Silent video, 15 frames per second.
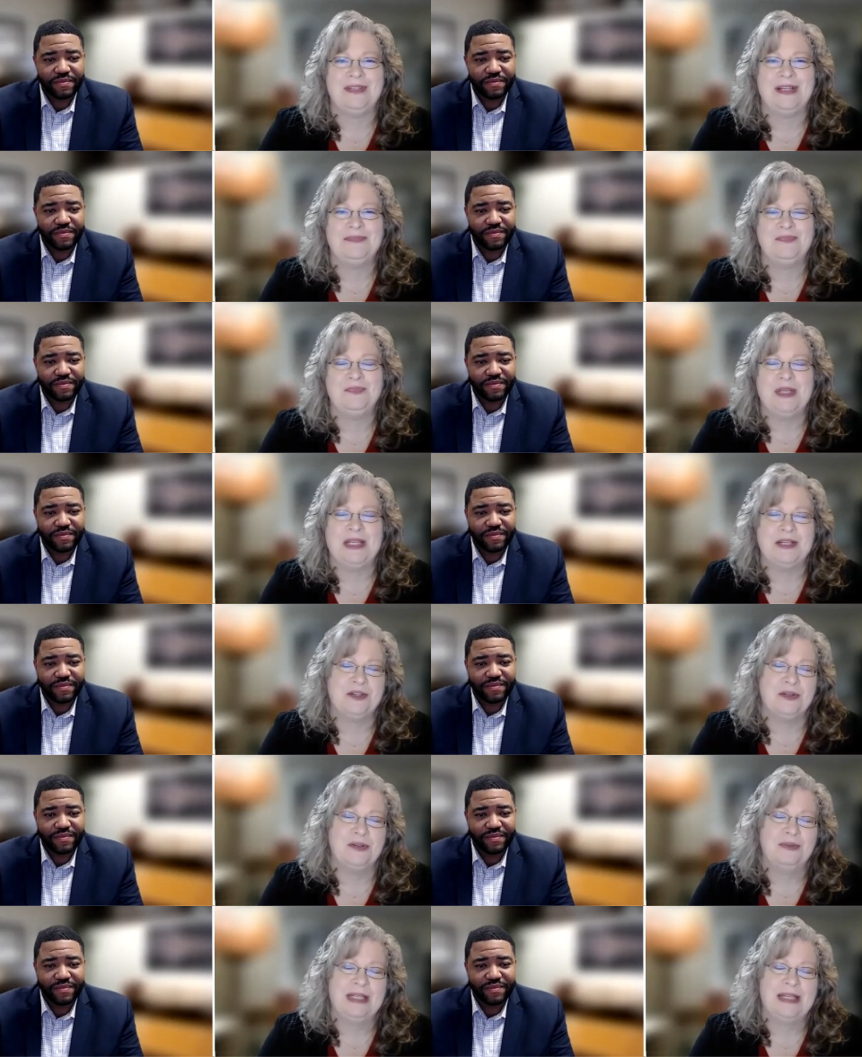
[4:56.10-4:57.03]
Speaker 1: a
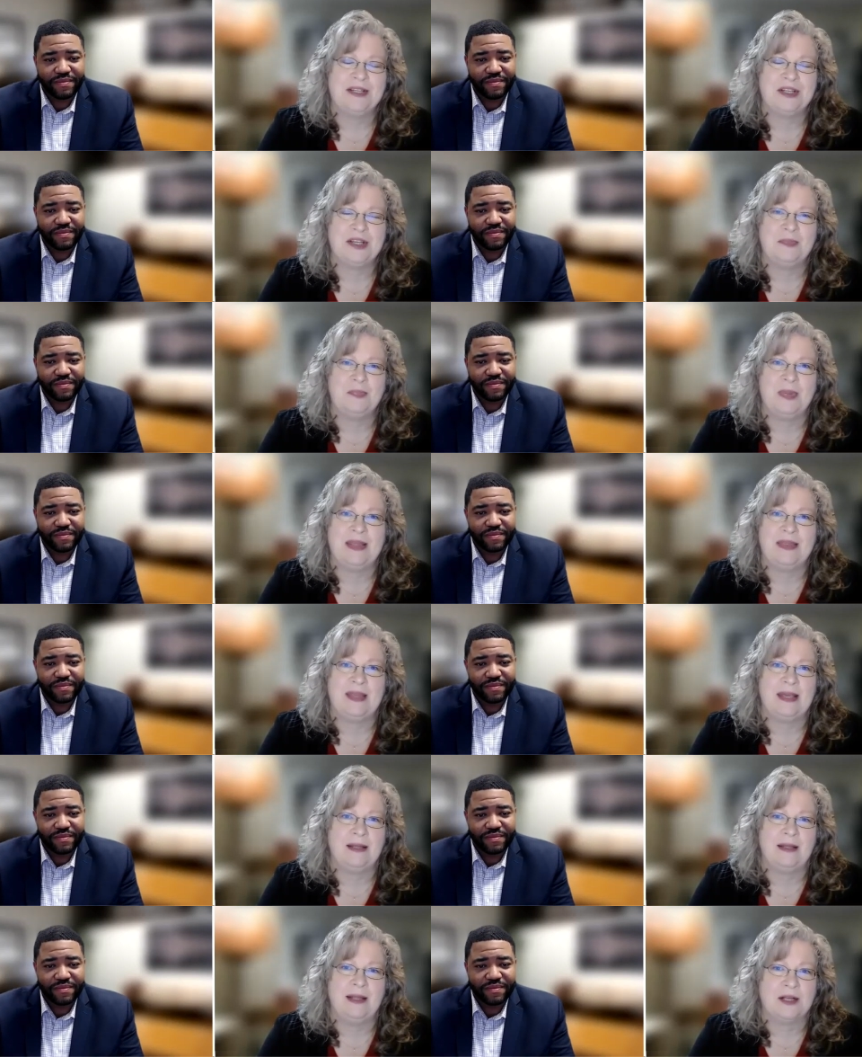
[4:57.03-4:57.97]
diesel engine, but that
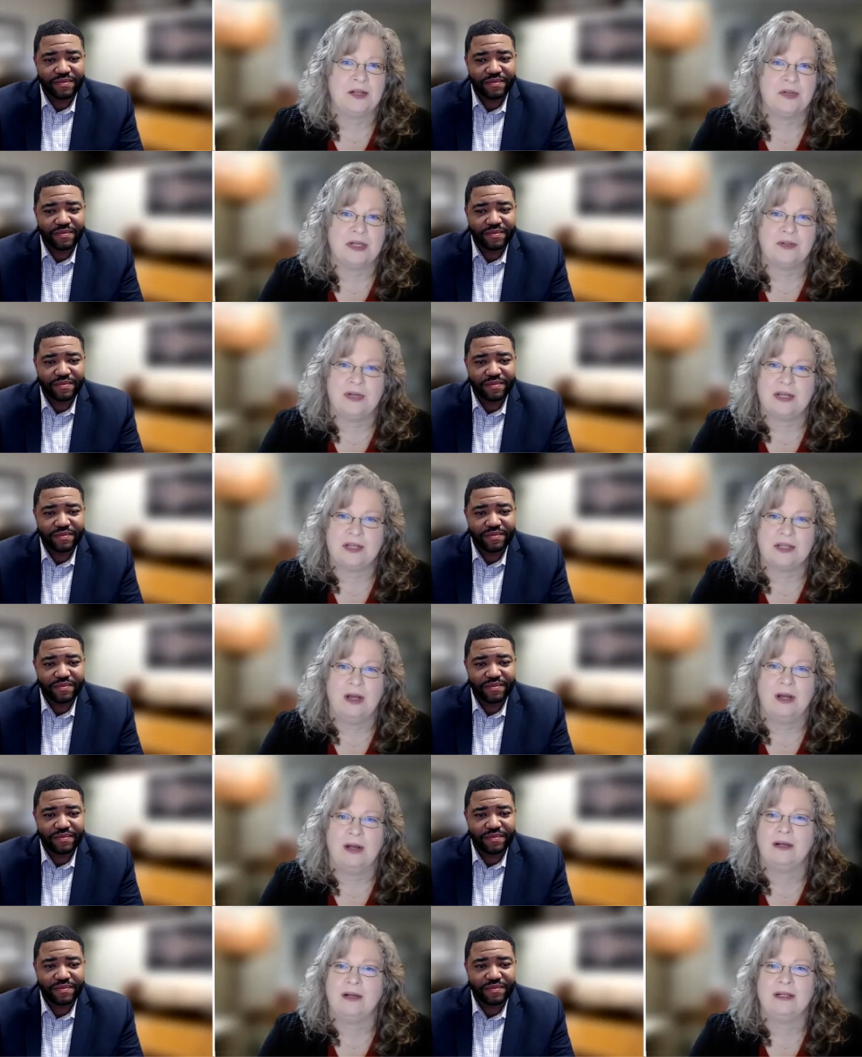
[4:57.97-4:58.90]
electric trucks
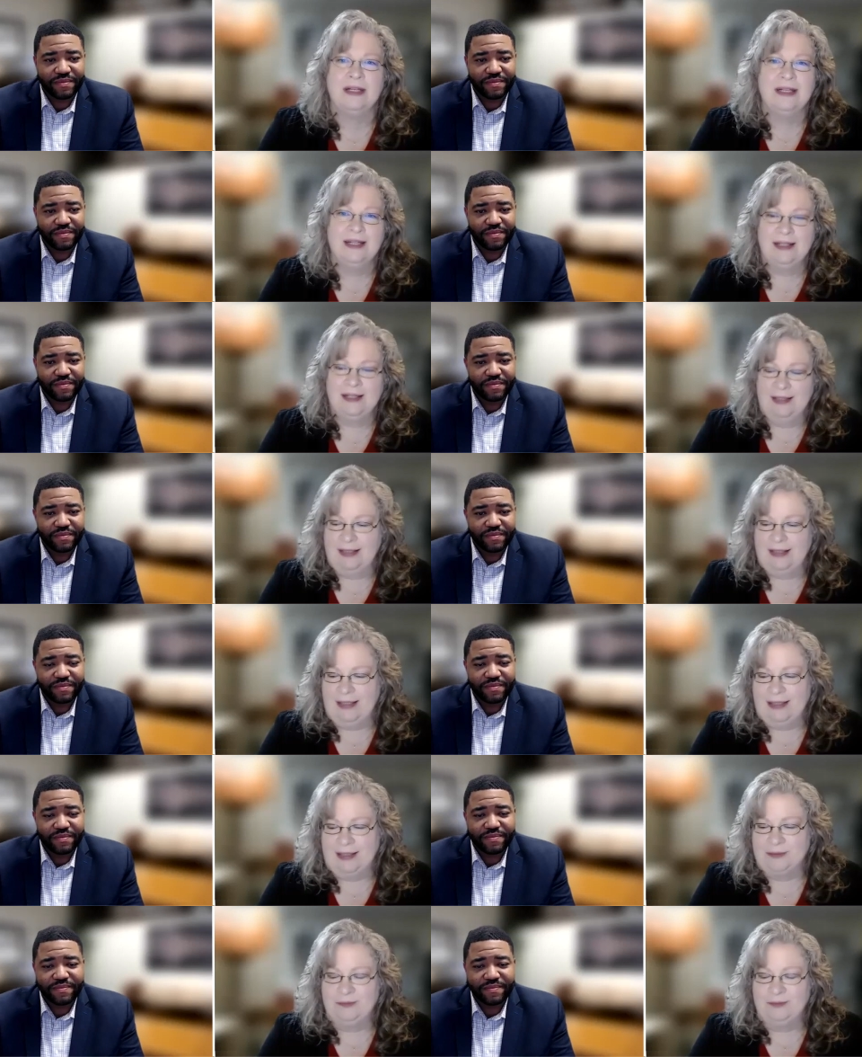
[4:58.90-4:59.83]
are
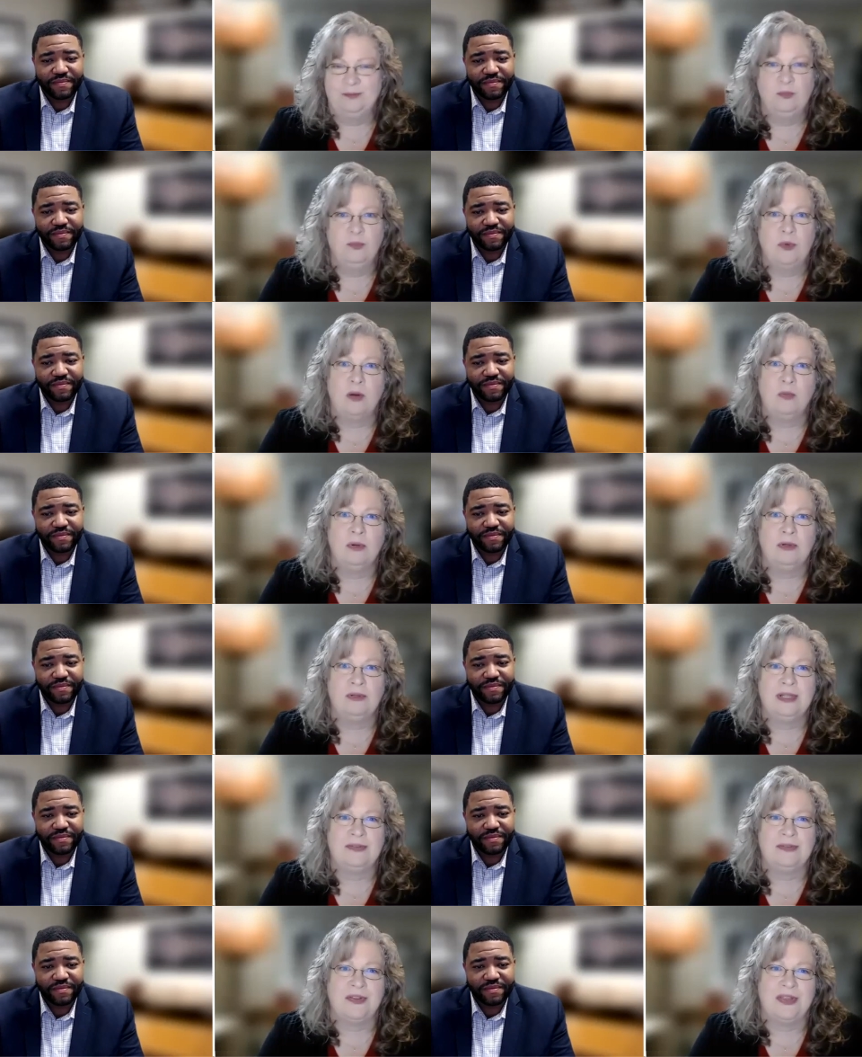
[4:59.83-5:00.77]
a world
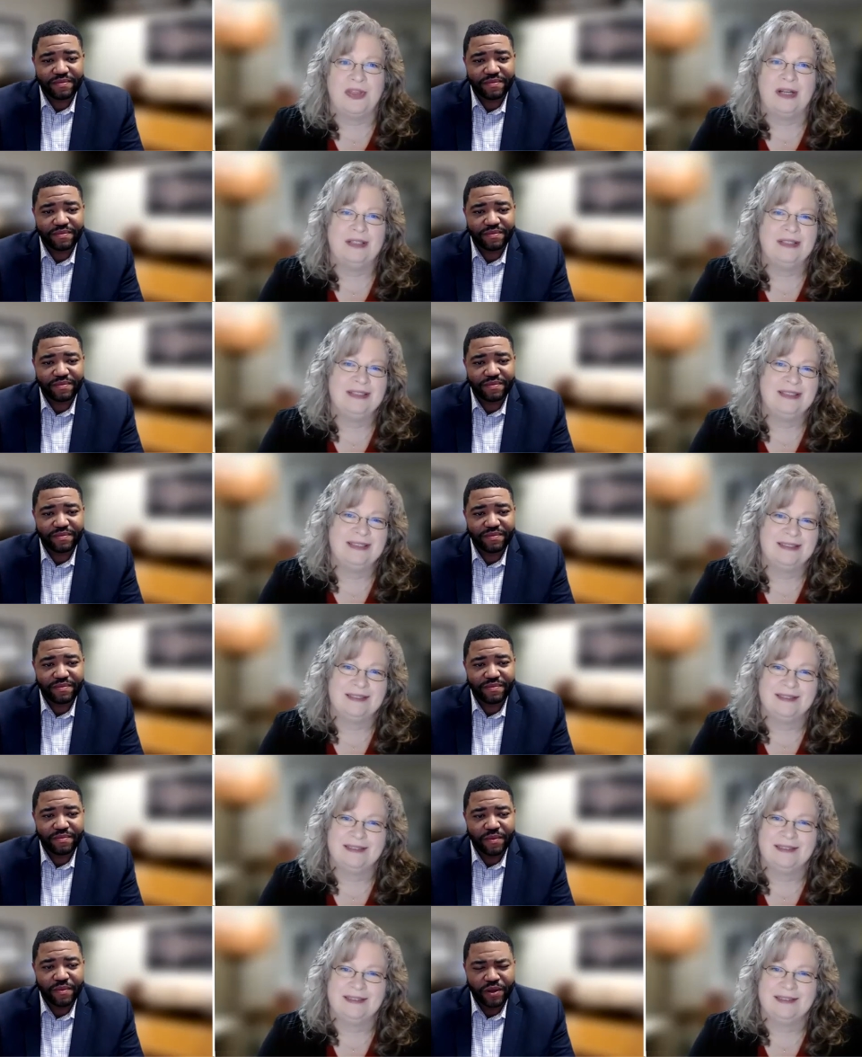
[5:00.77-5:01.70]
different there.
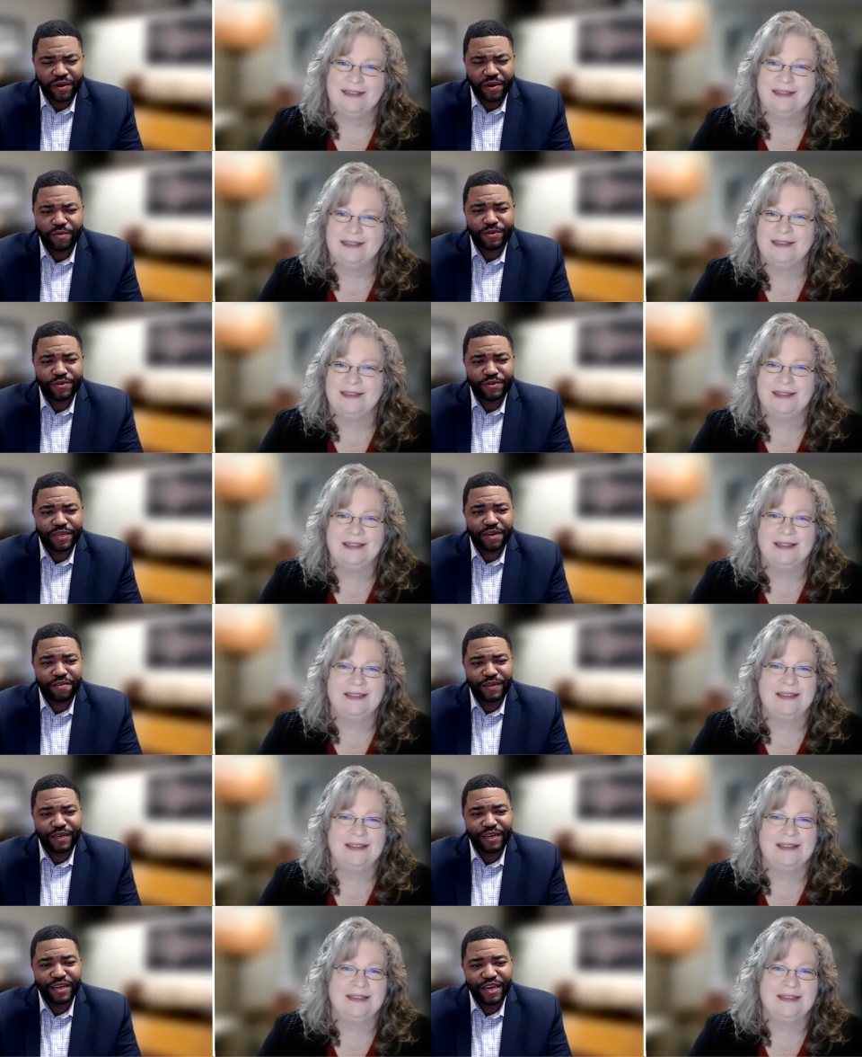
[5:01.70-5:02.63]
Speaker 2: Oh, most
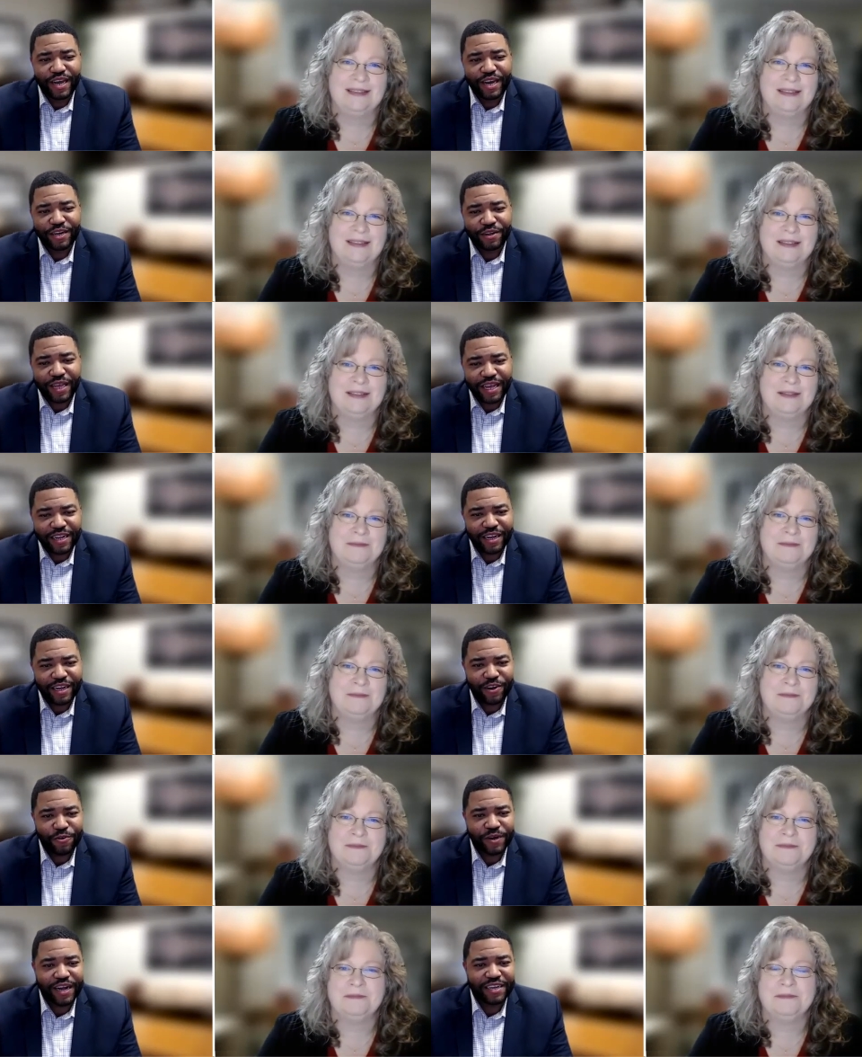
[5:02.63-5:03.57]
definitely. You know, that whole
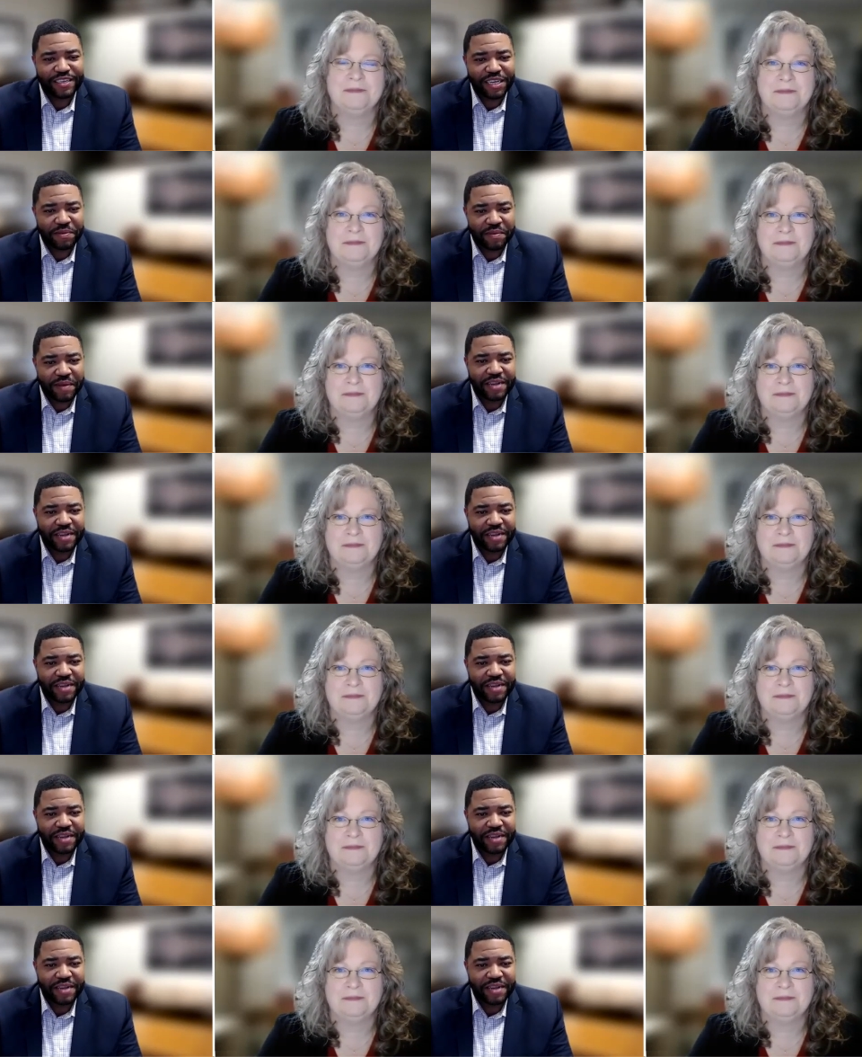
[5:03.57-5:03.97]
concept of